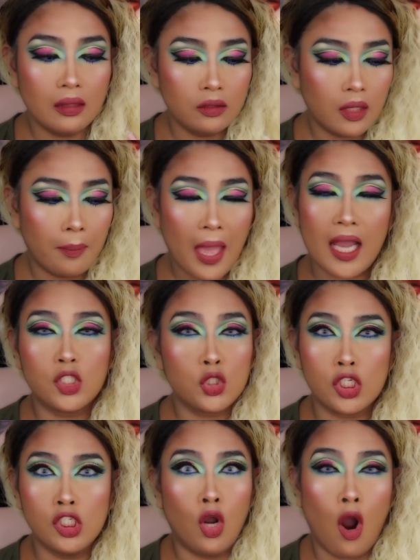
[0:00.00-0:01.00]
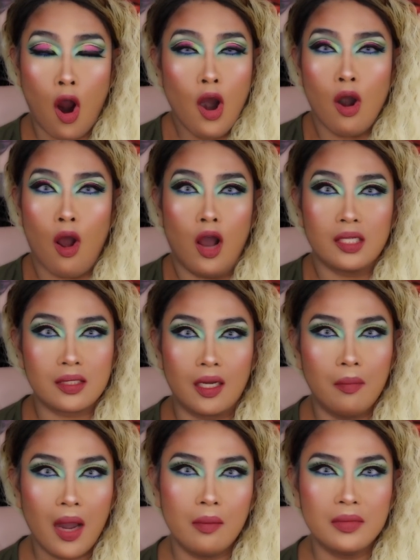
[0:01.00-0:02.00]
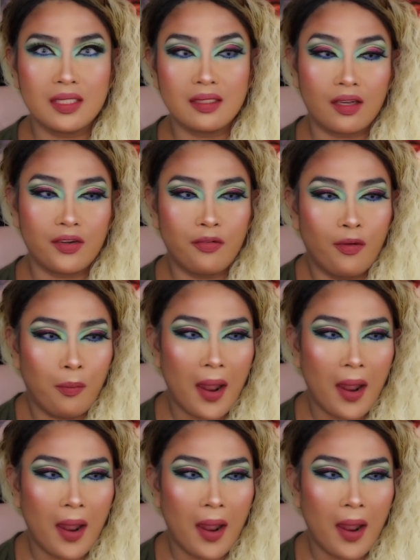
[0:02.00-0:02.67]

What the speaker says: the packaging are awesome. I'm a sucker for